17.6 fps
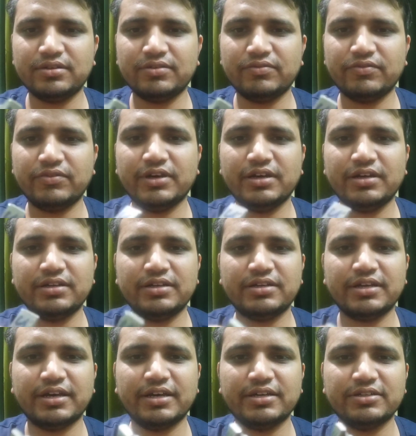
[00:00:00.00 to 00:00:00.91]
where it
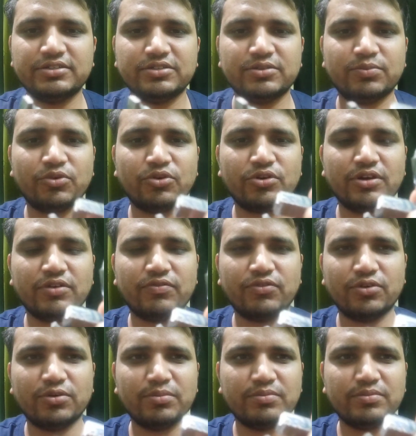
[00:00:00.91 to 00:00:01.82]
has broken
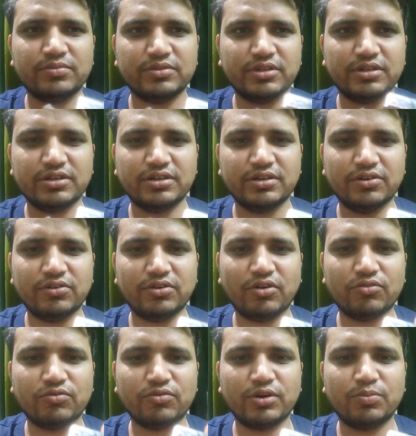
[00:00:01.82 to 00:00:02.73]
from the
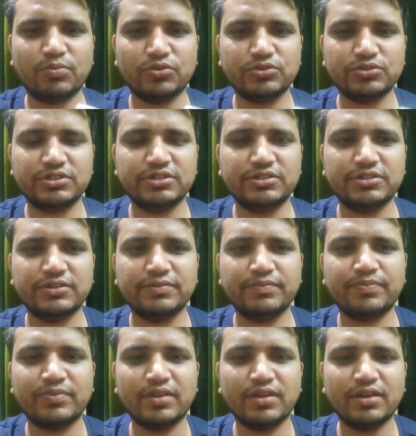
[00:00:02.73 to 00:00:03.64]
downward
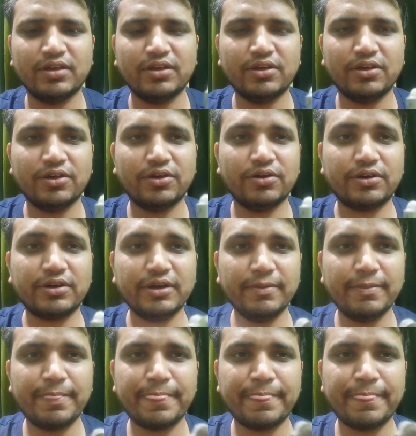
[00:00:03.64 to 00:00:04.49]
position. Okay,